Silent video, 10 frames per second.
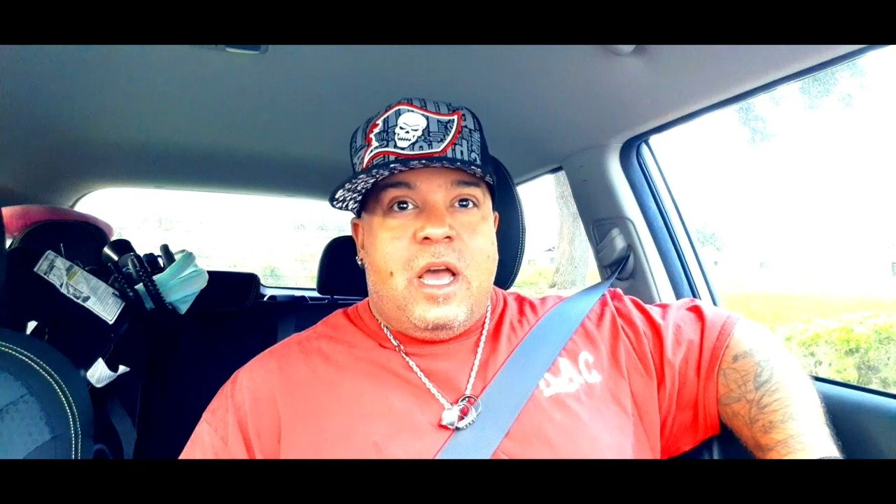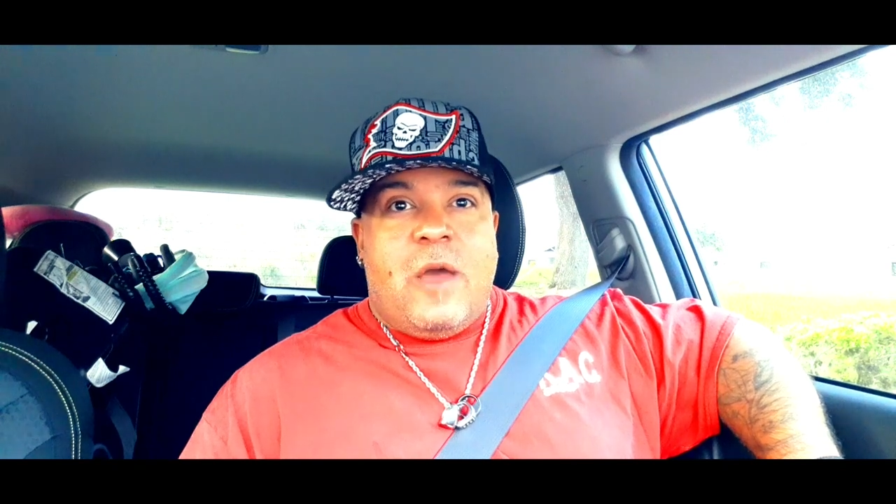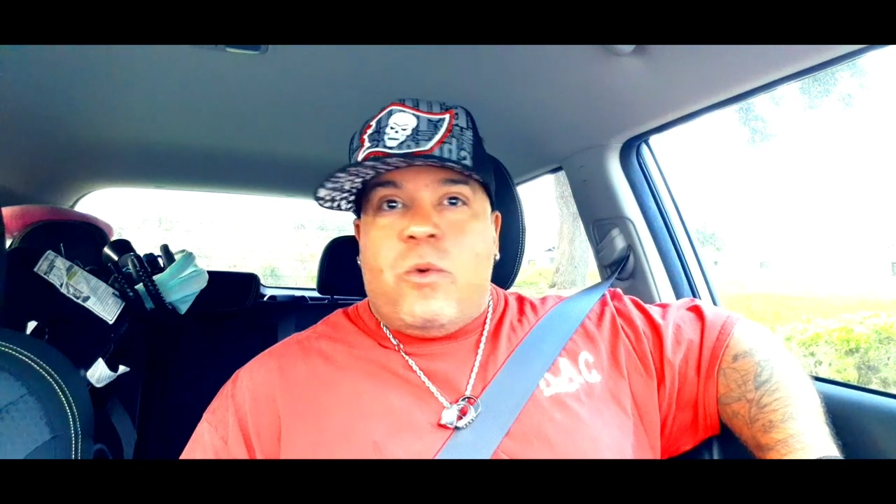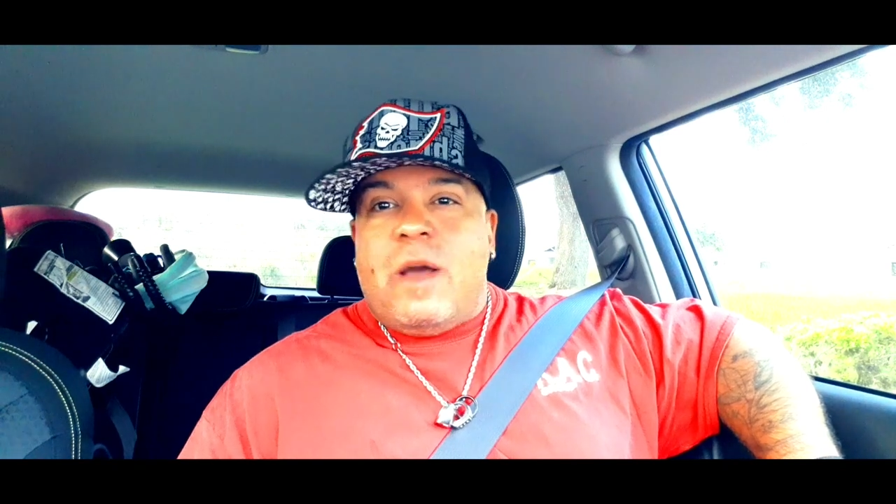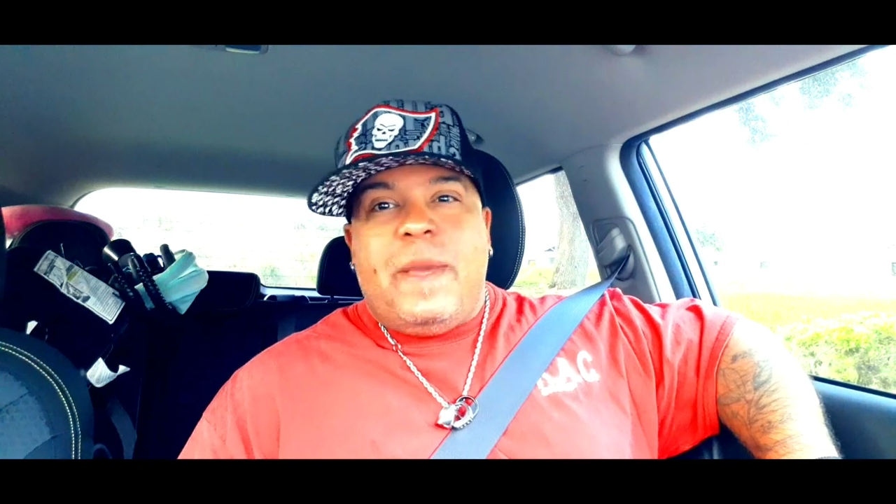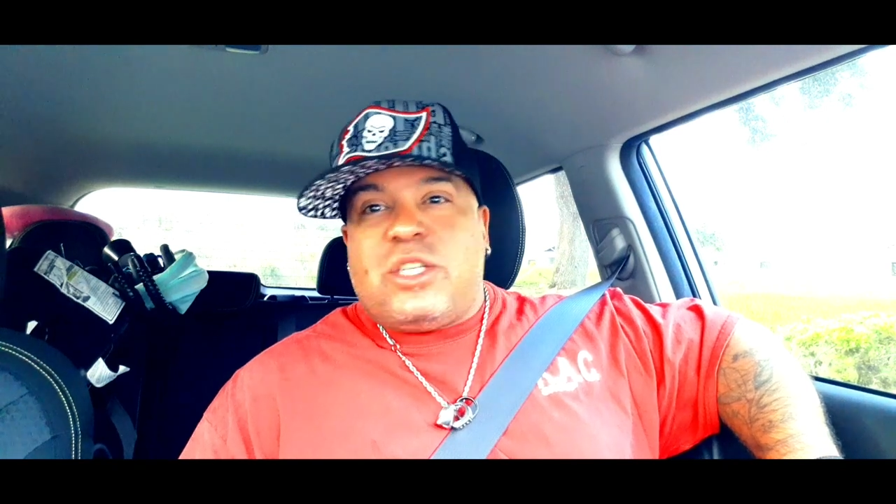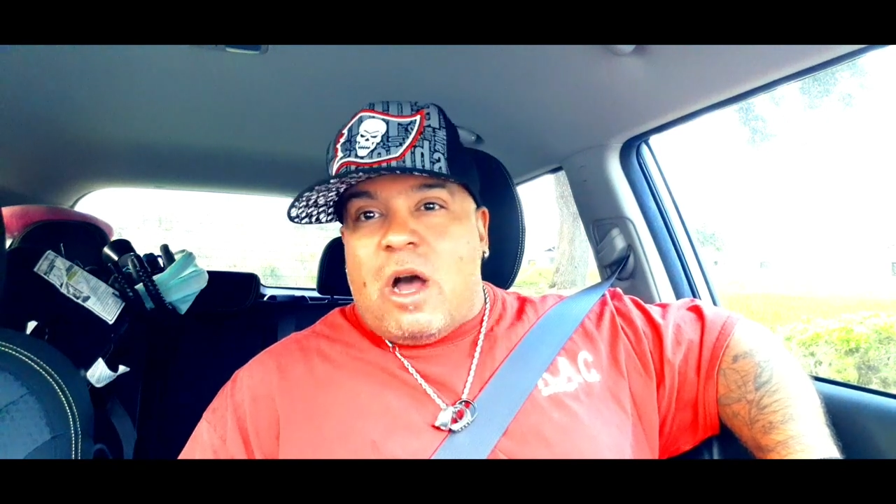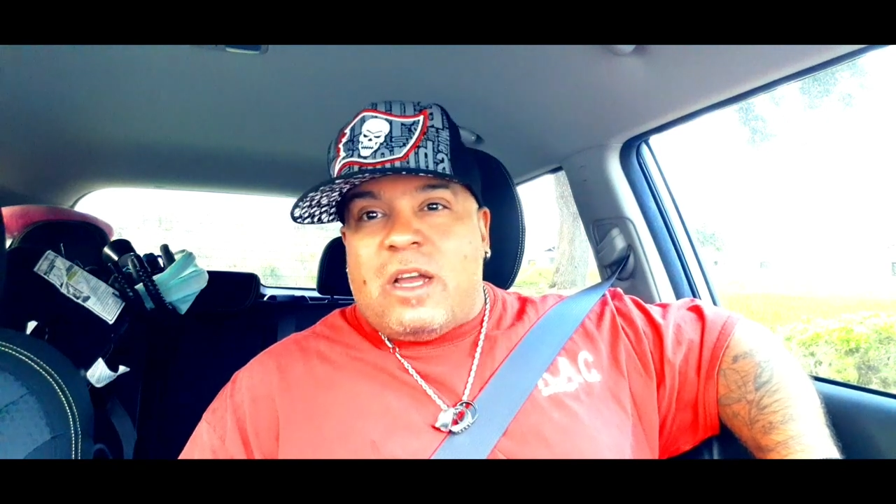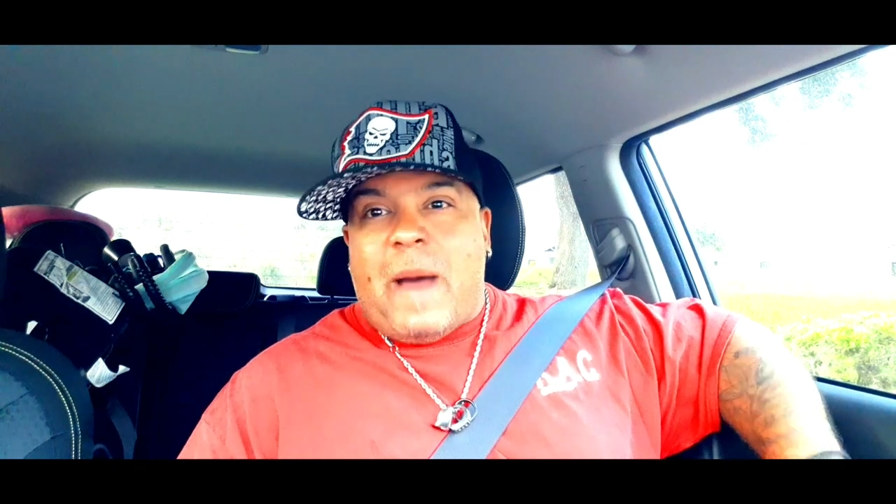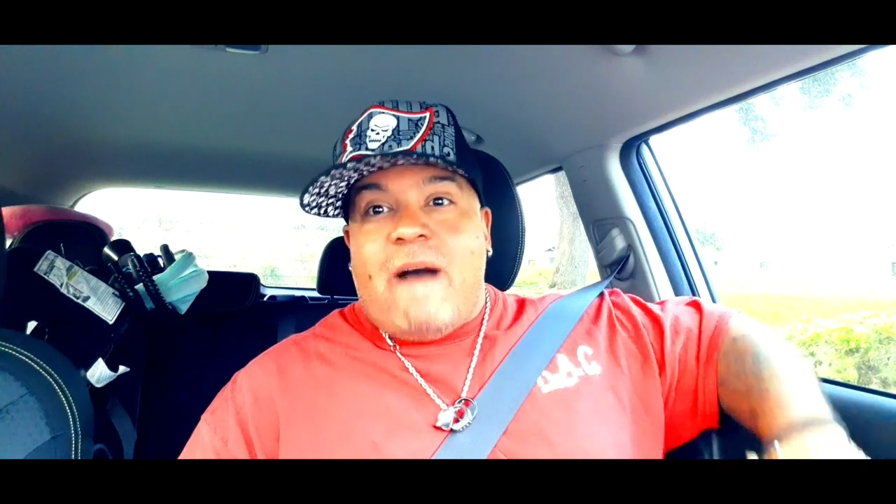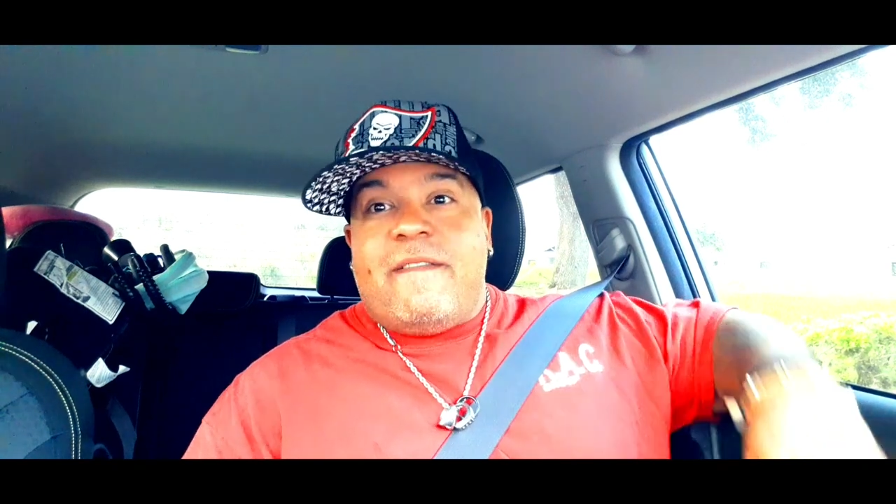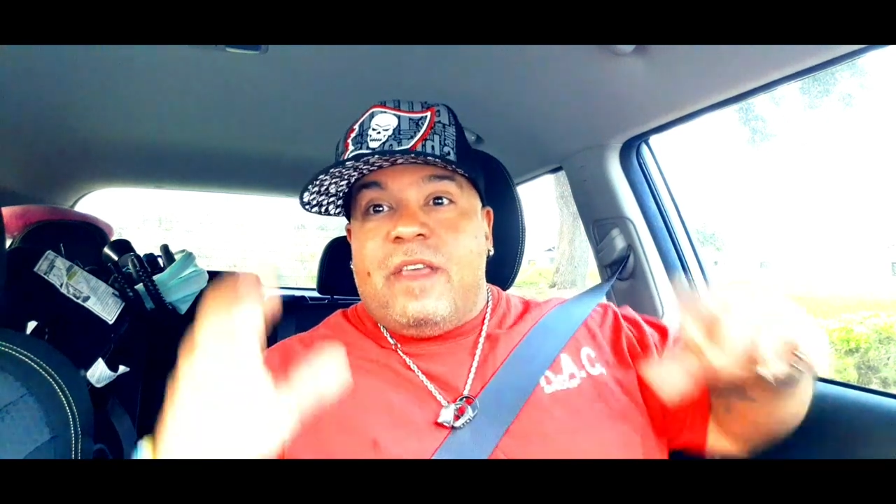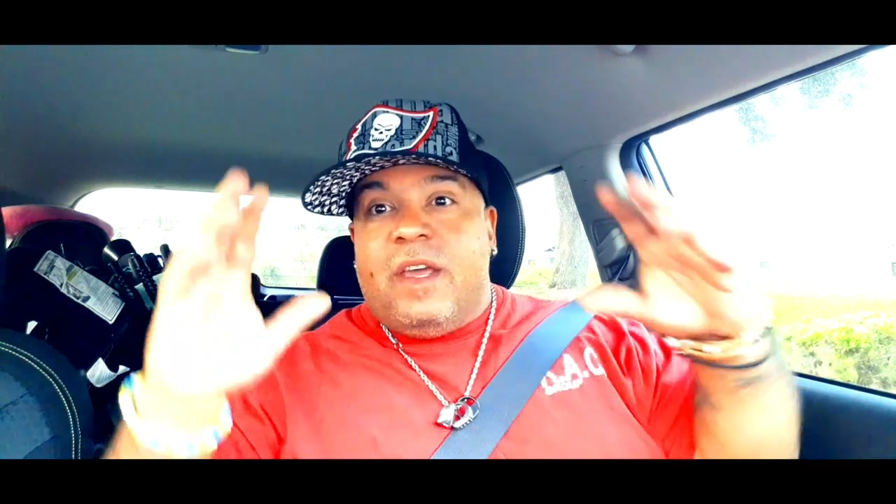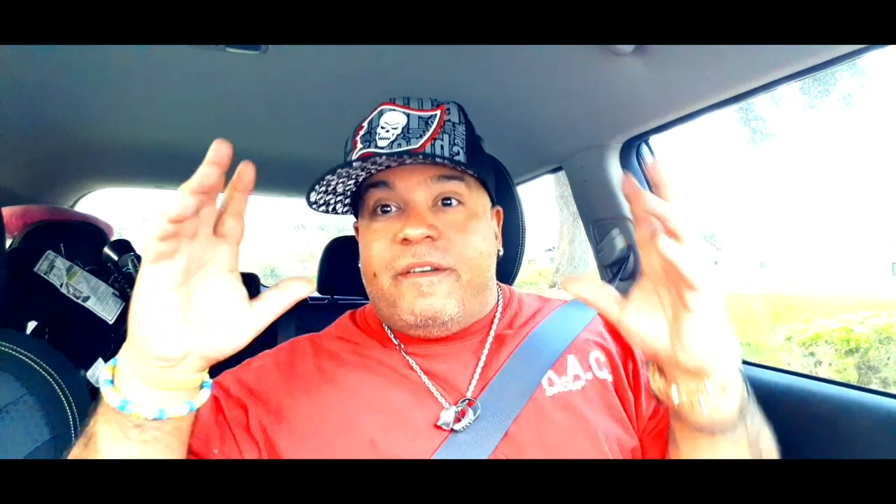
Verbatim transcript: Uh, and we're going to be talking about